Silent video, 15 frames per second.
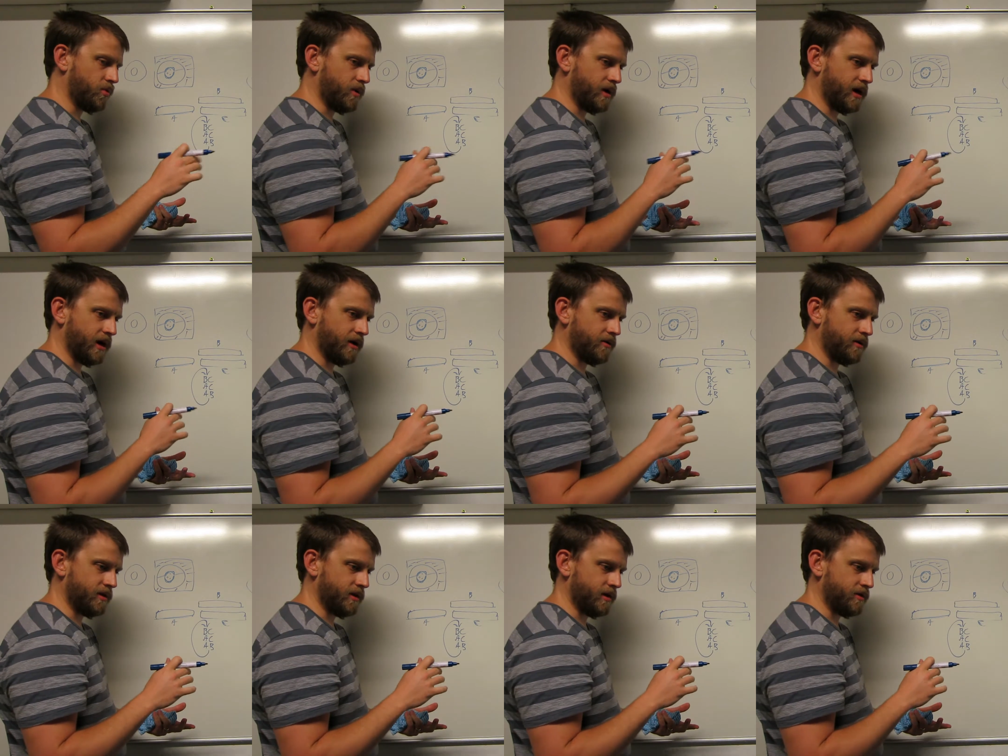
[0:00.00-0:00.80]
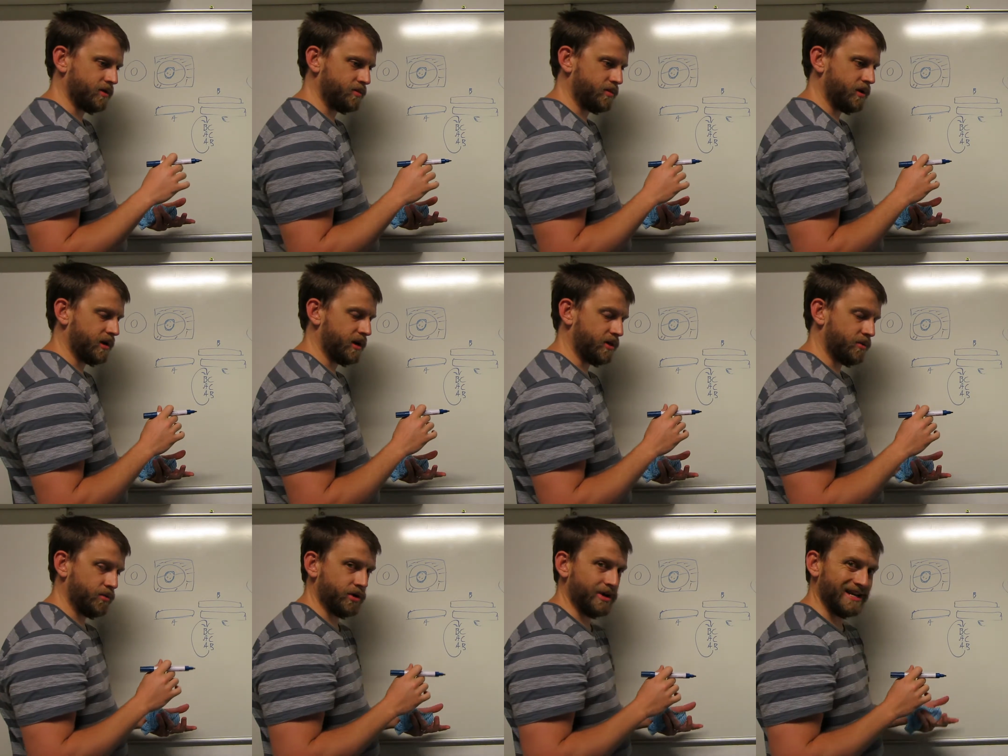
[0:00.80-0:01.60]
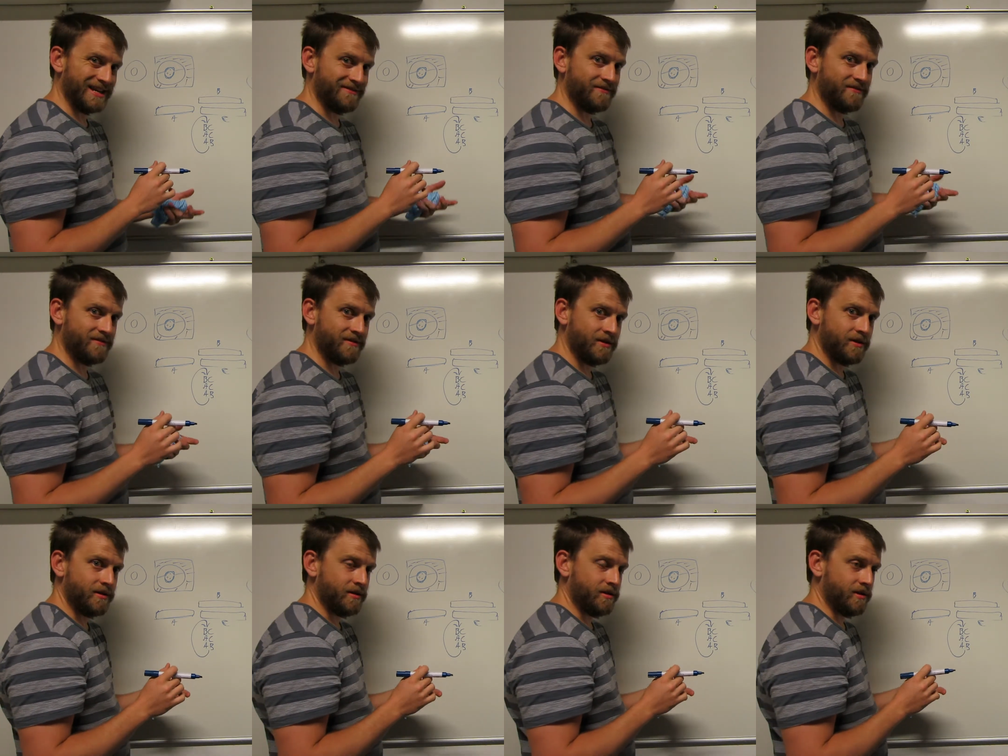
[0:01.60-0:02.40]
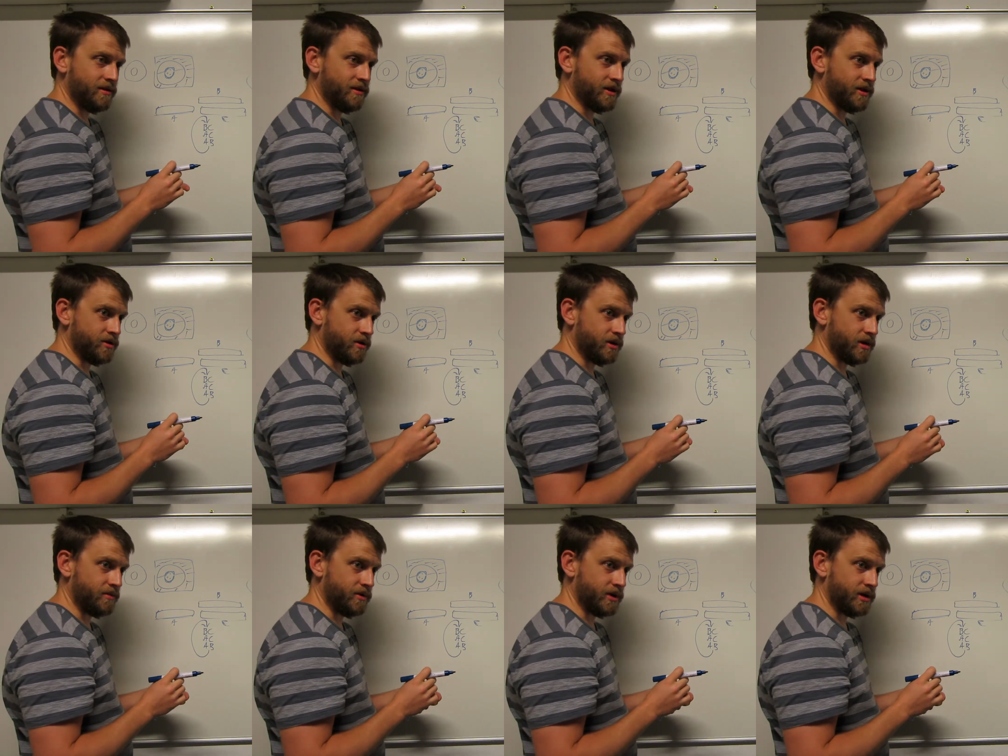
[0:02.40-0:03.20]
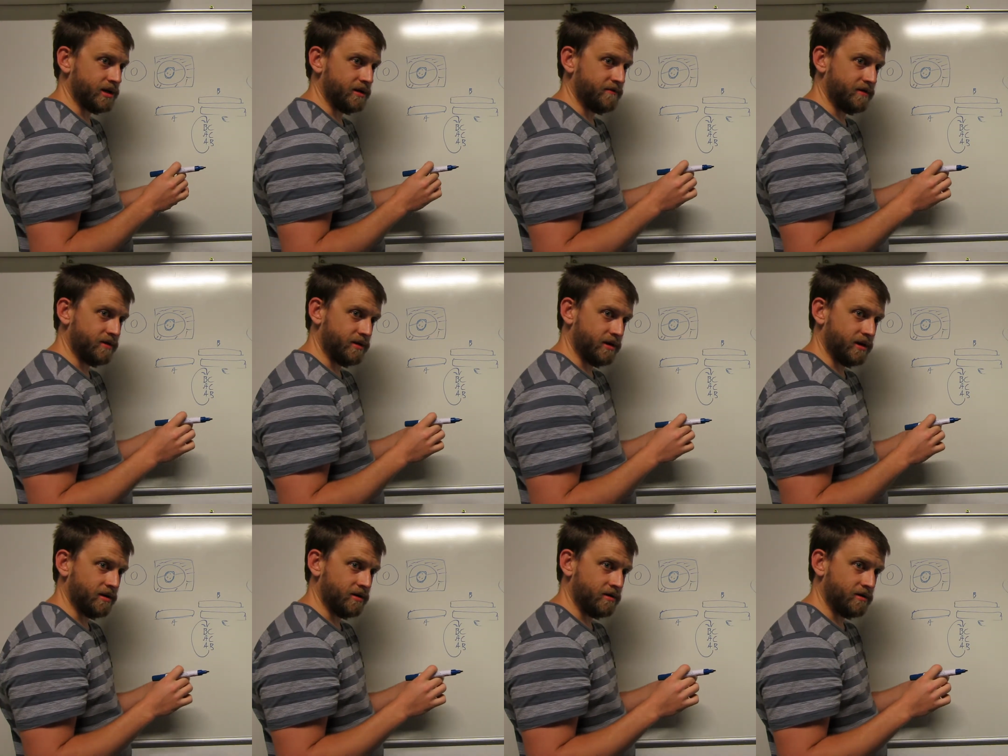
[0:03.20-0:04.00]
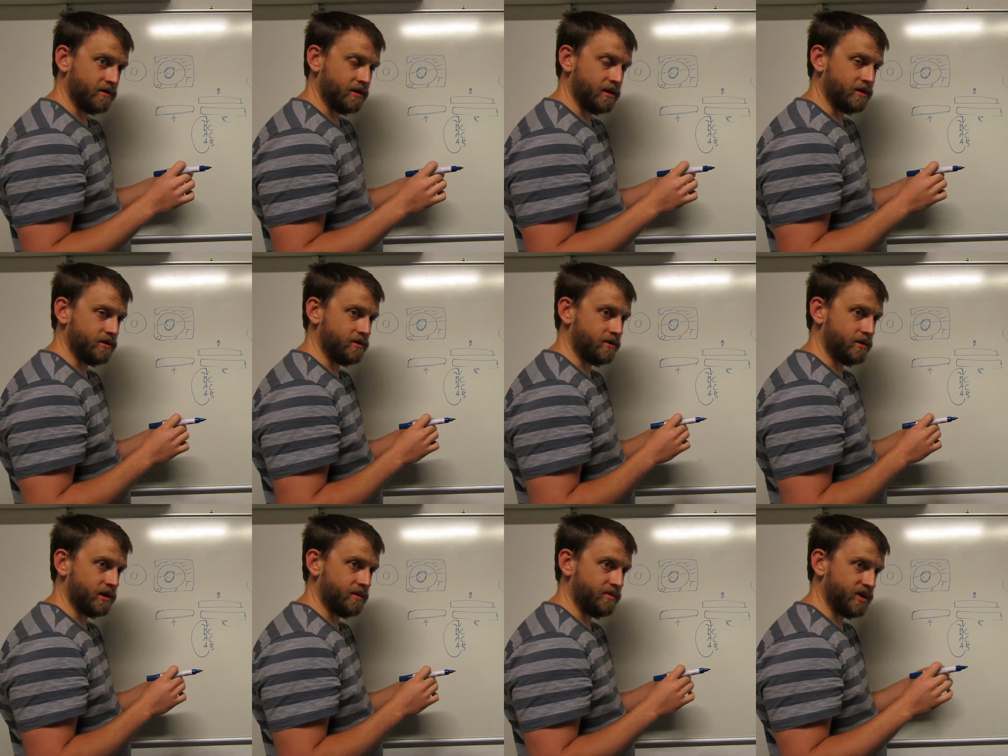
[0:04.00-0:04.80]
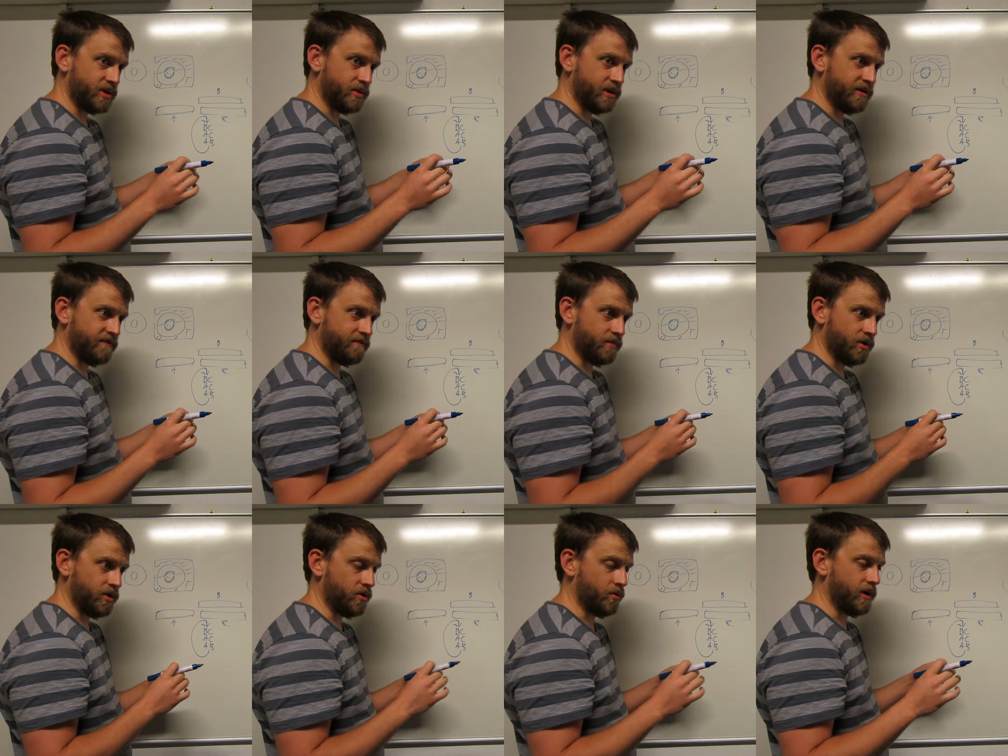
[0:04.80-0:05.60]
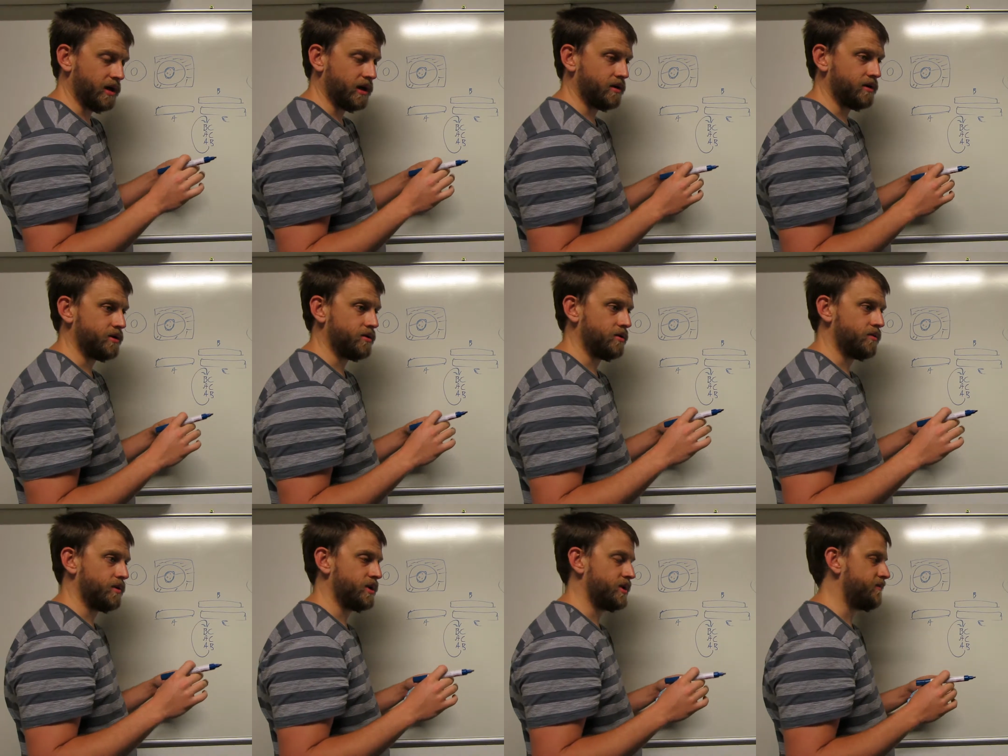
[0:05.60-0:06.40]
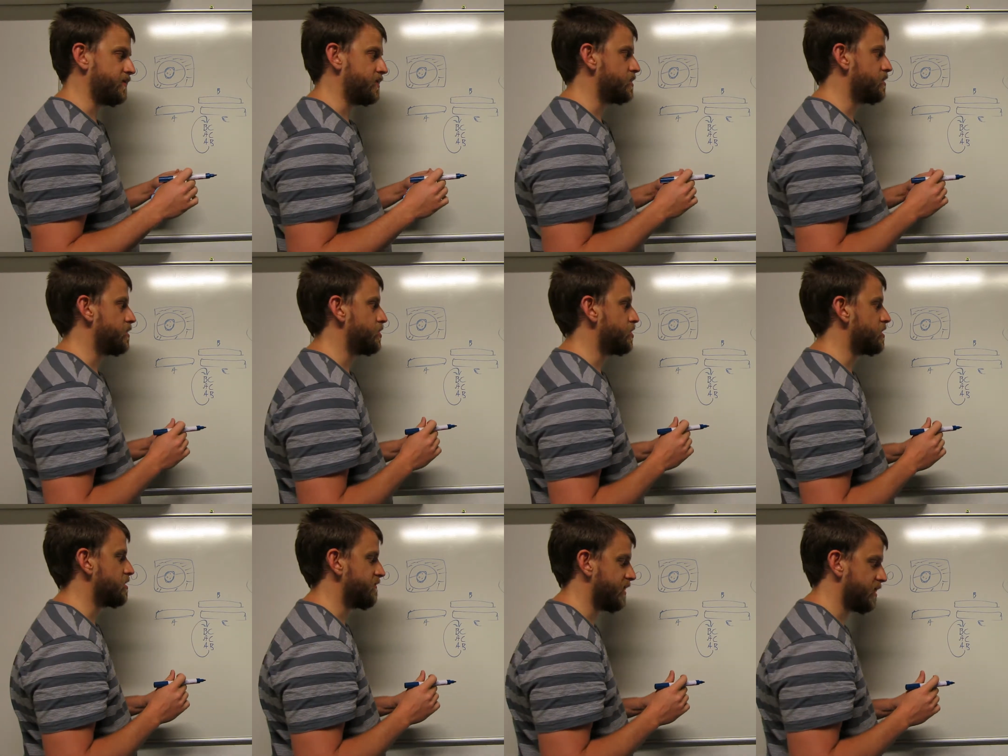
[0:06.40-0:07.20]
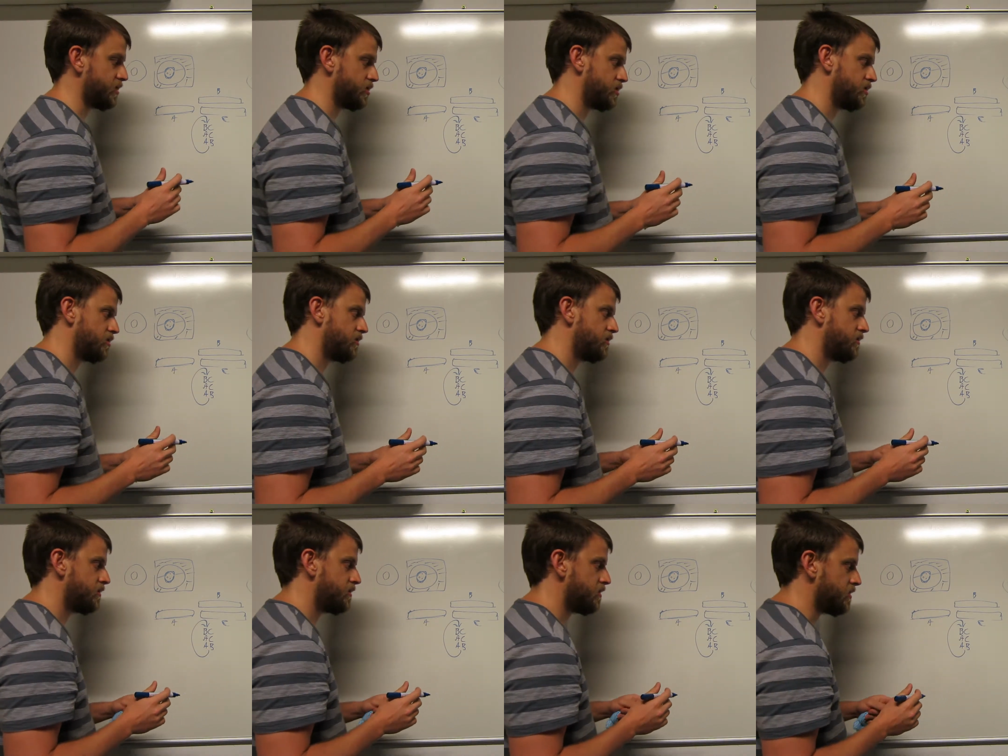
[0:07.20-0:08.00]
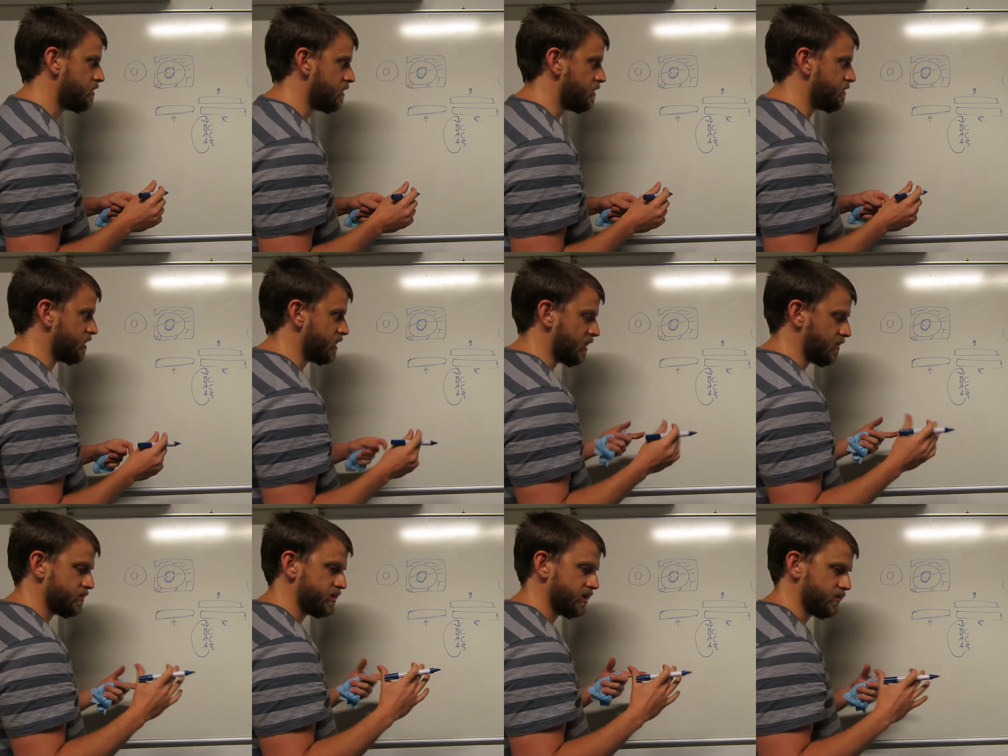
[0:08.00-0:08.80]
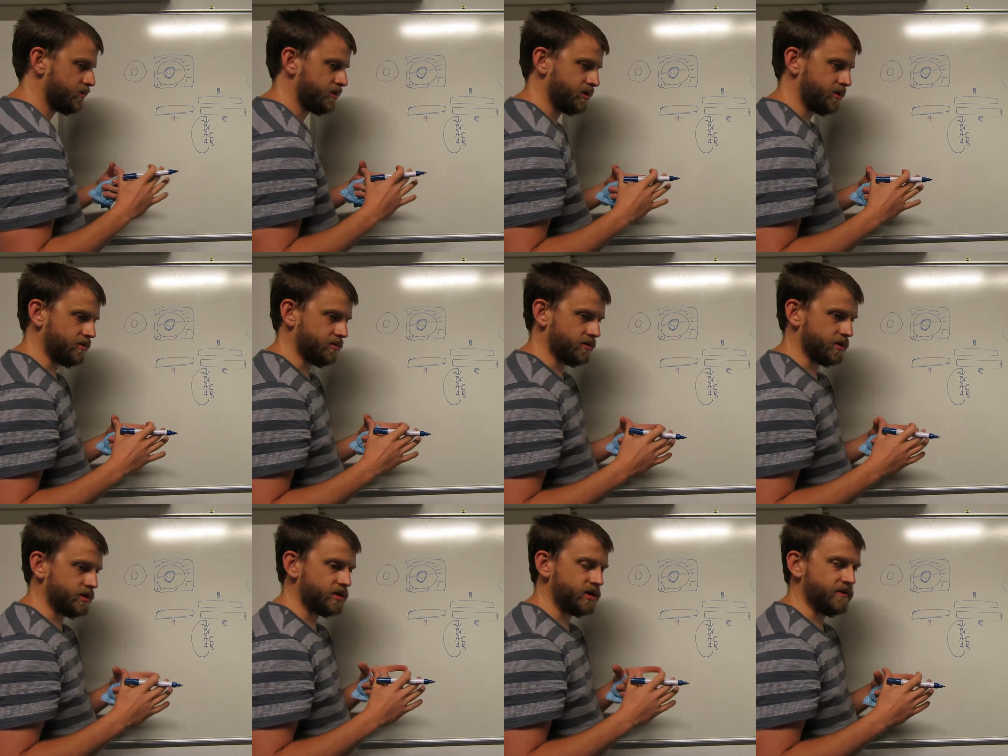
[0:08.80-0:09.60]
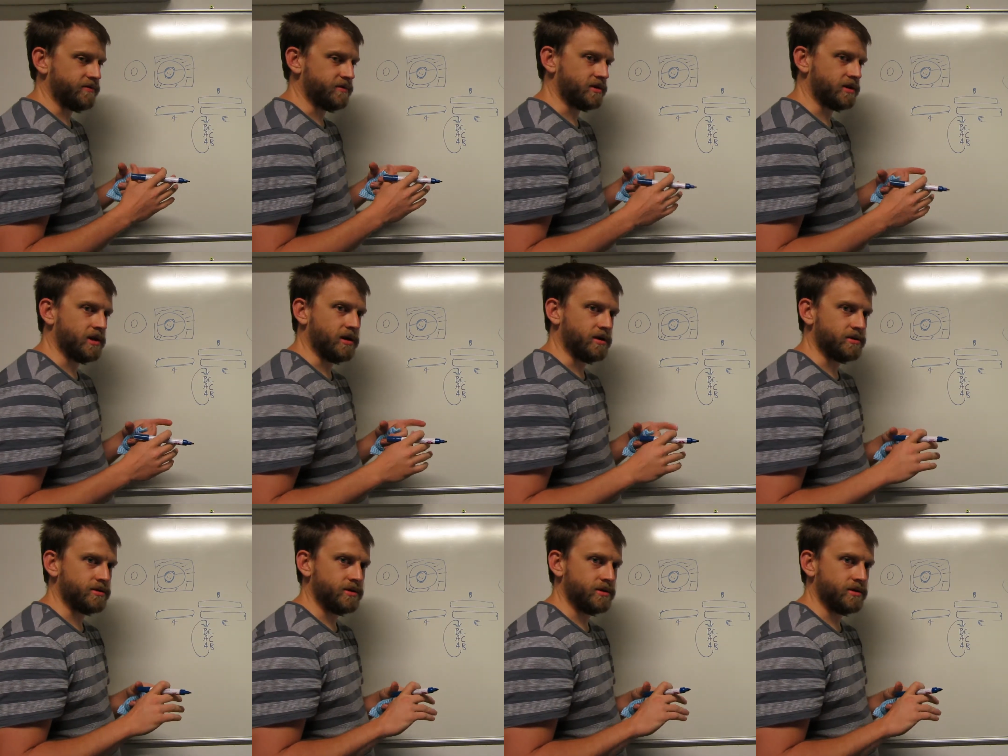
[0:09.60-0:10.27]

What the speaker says: wire in there that spelled out the word leaf, and then a eucalyptus leaf in there, and the eucalyptus leaf burned away into a relatively solid chunk of ash, encapsulated within this toughened glass.